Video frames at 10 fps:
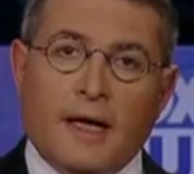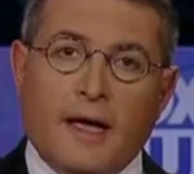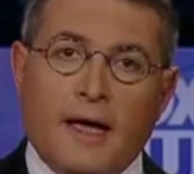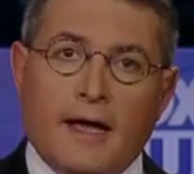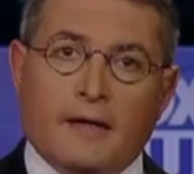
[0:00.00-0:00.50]

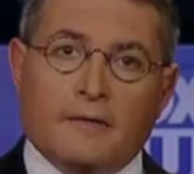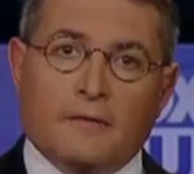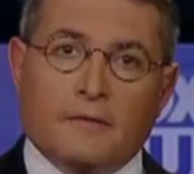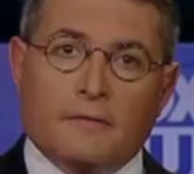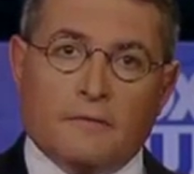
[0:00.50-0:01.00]
And
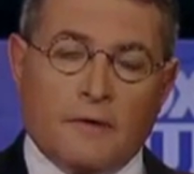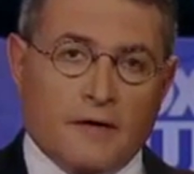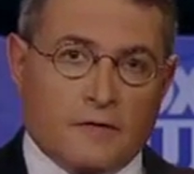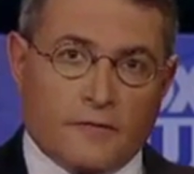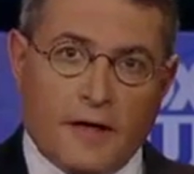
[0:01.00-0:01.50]

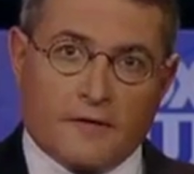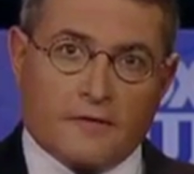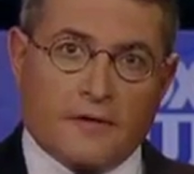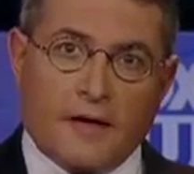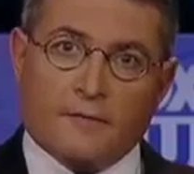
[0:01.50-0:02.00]
lots of
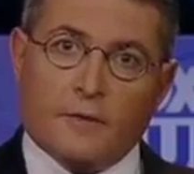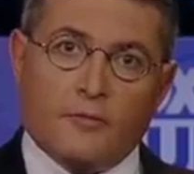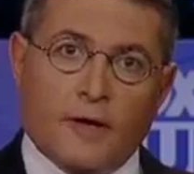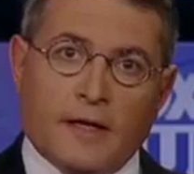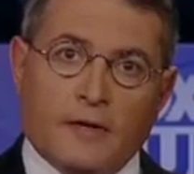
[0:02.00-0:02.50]
cases have to be
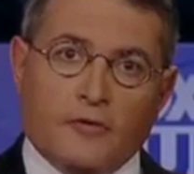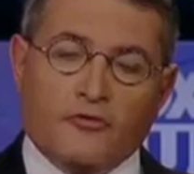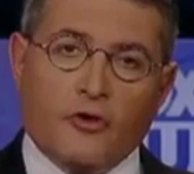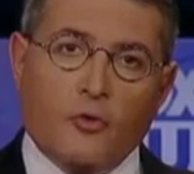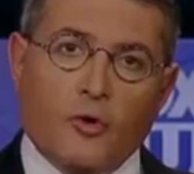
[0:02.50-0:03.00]
read. And
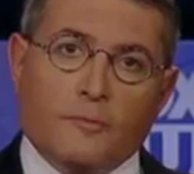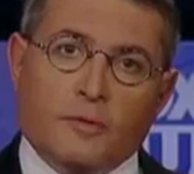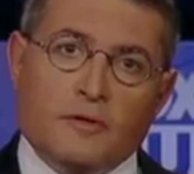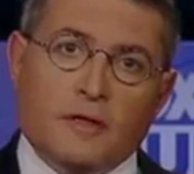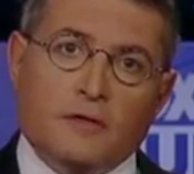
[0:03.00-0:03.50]
there's no one
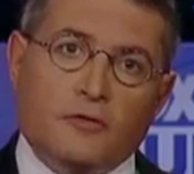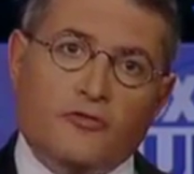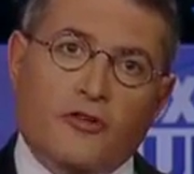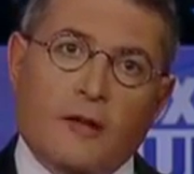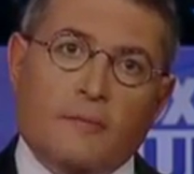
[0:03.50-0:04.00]
particular
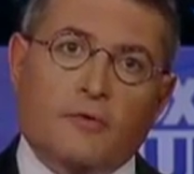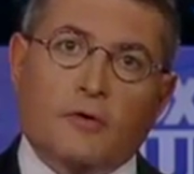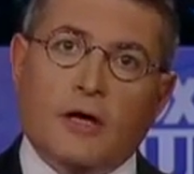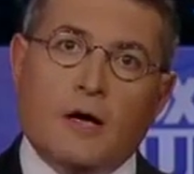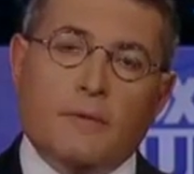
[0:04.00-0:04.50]
statement or
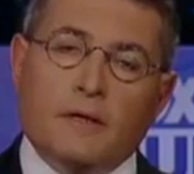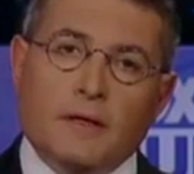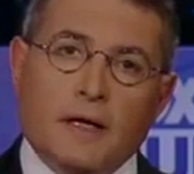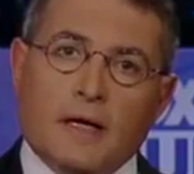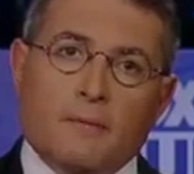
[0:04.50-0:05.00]
comment
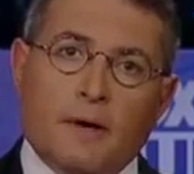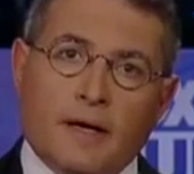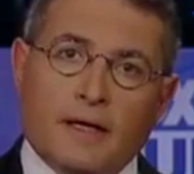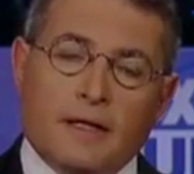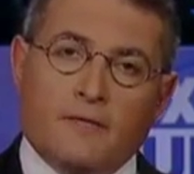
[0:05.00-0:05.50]
by
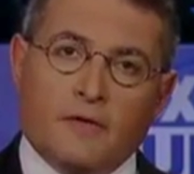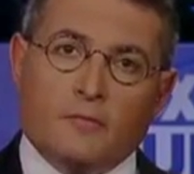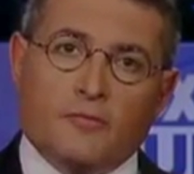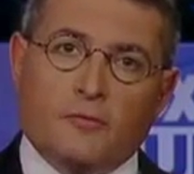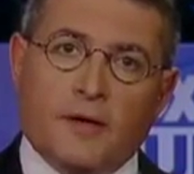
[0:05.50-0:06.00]
any of these
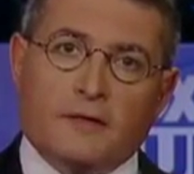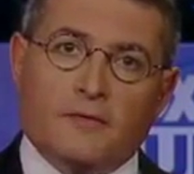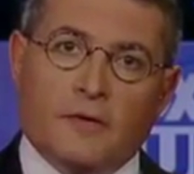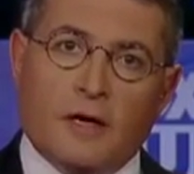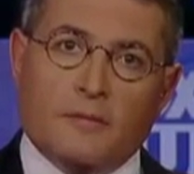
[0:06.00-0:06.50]

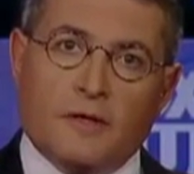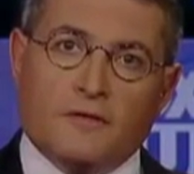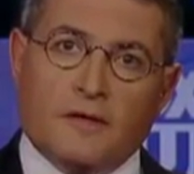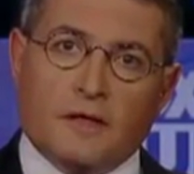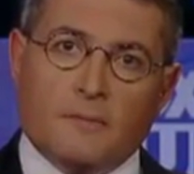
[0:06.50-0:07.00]
prospective
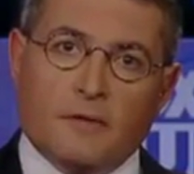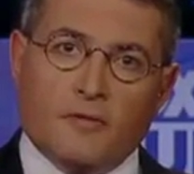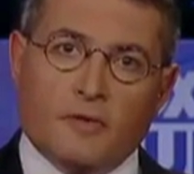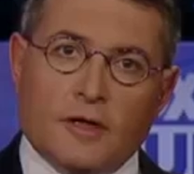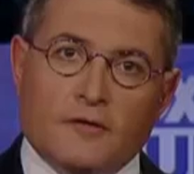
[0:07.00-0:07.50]
nominees that can be
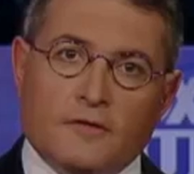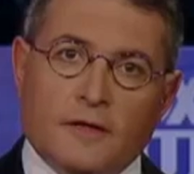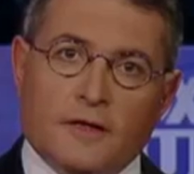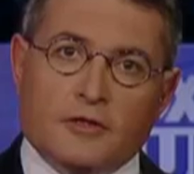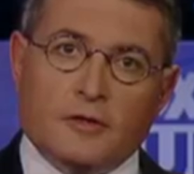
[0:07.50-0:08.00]
viewed in
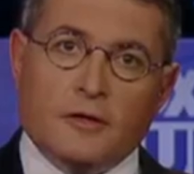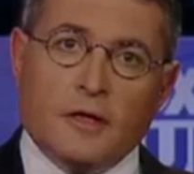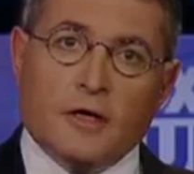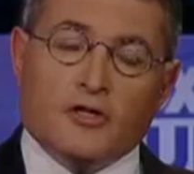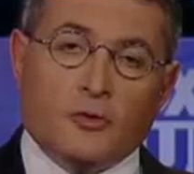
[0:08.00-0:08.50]
isolation.
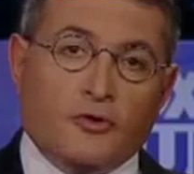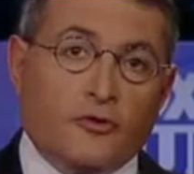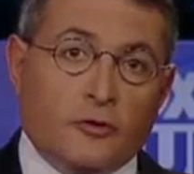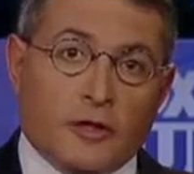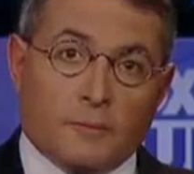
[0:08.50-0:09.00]
So we
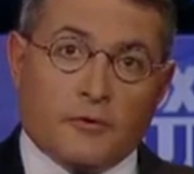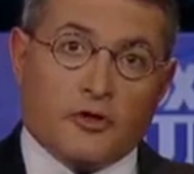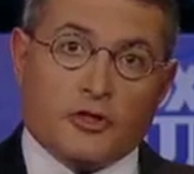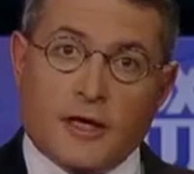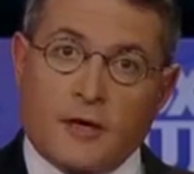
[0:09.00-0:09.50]
certainly
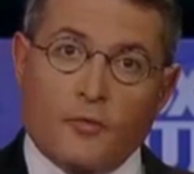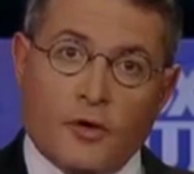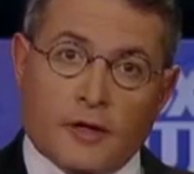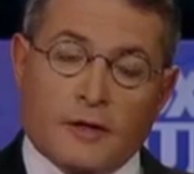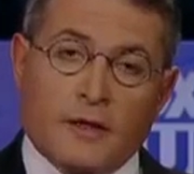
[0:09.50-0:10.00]
appreciate
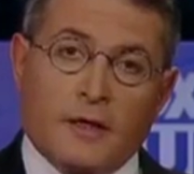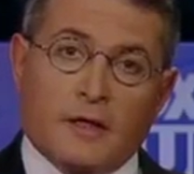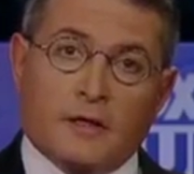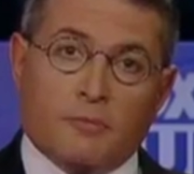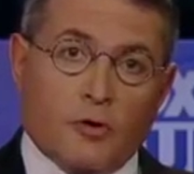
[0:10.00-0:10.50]
what
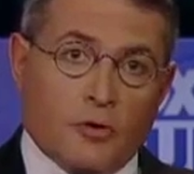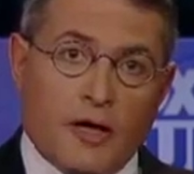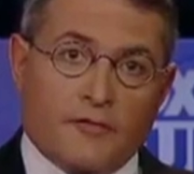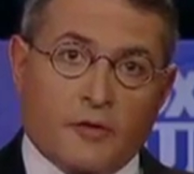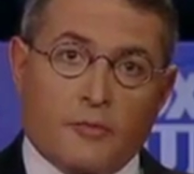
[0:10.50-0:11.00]
the
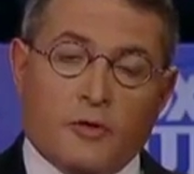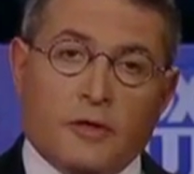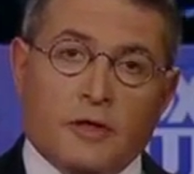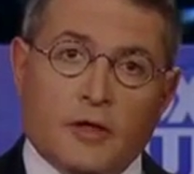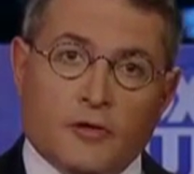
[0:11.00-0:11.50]
pro-life
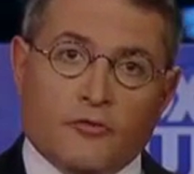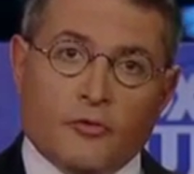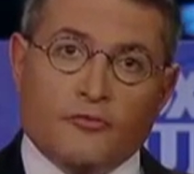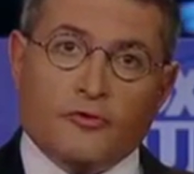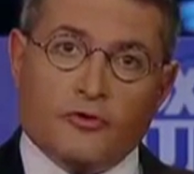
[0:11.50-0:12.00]
community and other
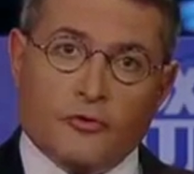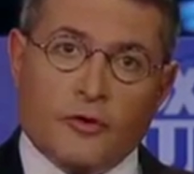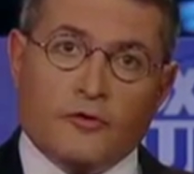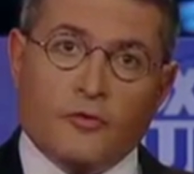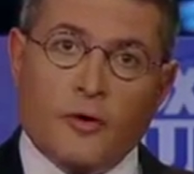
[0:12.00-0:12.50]
groups are
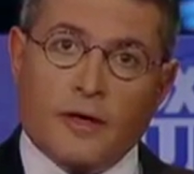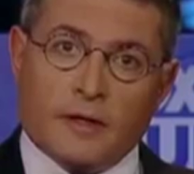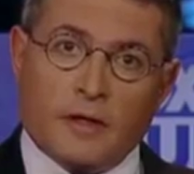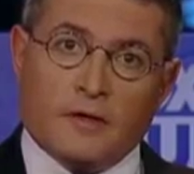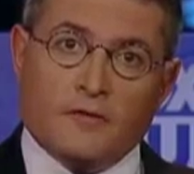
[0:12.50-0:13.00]
doing to weigh
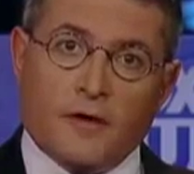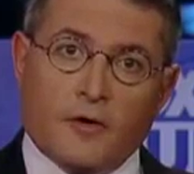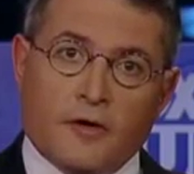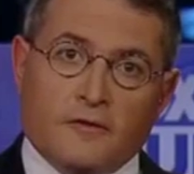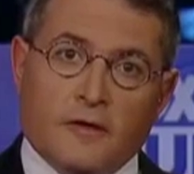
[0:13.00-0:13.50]
in on these
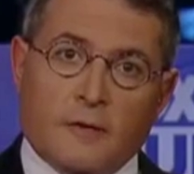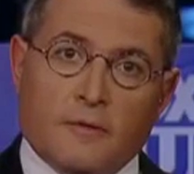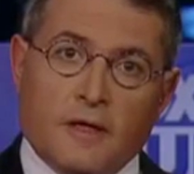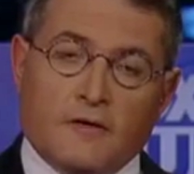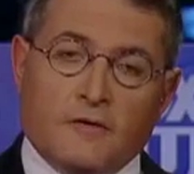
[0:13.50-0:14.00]
various
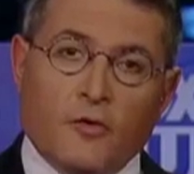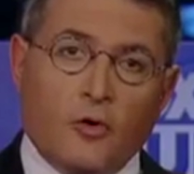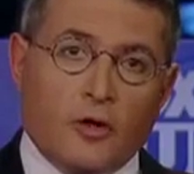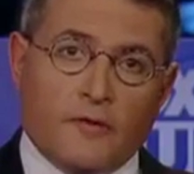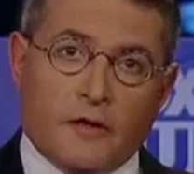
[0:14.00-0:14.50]
nominees, and
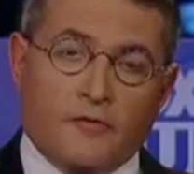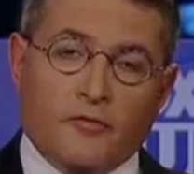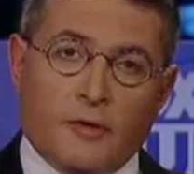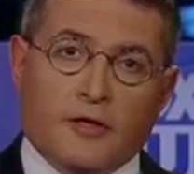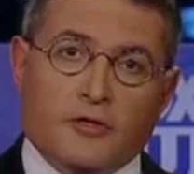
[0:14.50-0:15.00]
all of that
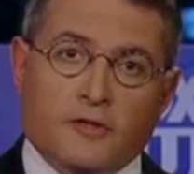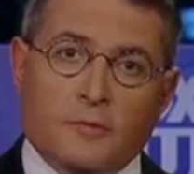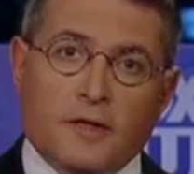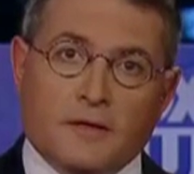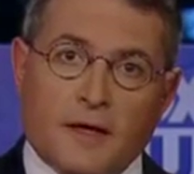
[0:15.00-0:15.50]
information is
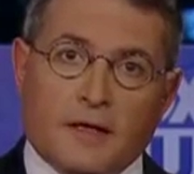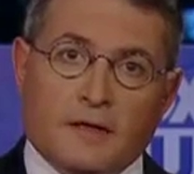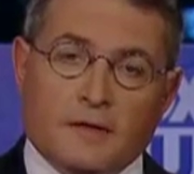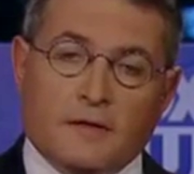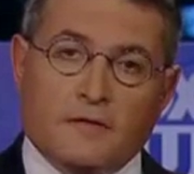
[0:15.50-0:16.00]
being
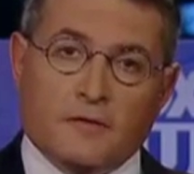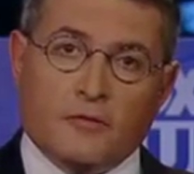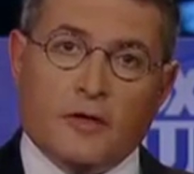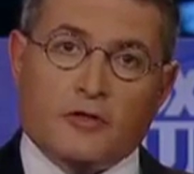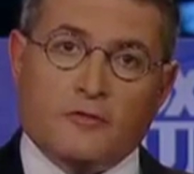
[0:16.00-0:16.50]
taken into
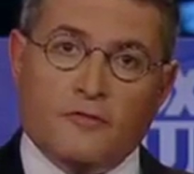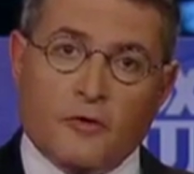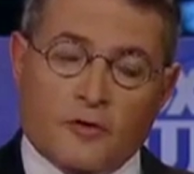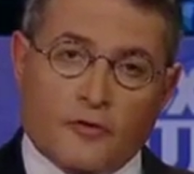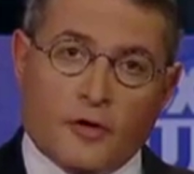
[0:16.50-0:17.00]
consideration
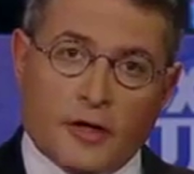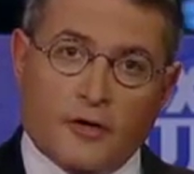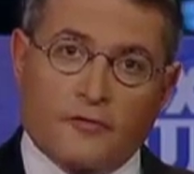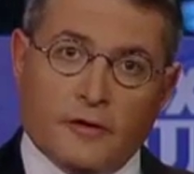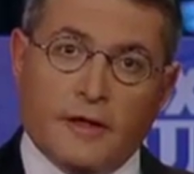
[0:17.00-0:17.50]
very, very
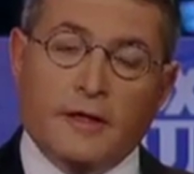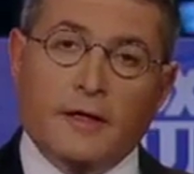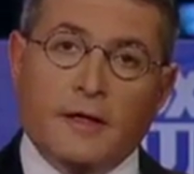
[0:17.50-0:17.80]
carefully.